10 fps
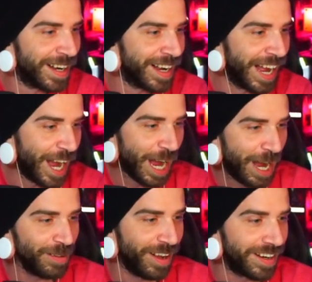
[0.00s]
How,
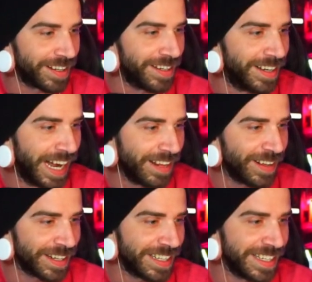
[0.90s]
how long? How
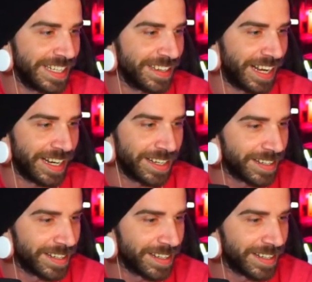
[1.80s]
long you think? Like,